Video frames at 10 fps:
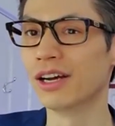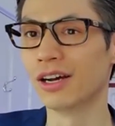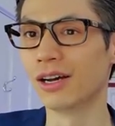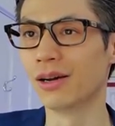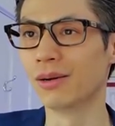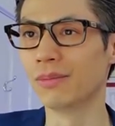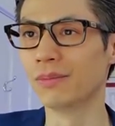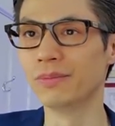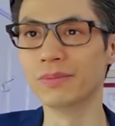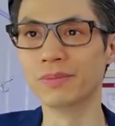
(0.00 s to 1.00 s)

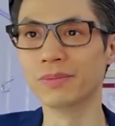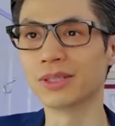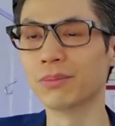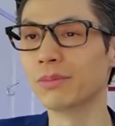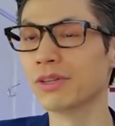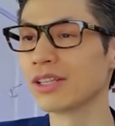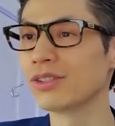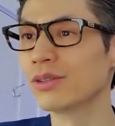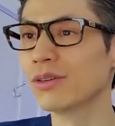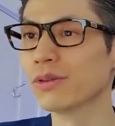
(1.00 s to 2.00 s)
Some people
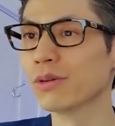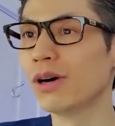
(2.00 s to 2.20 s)
like to go for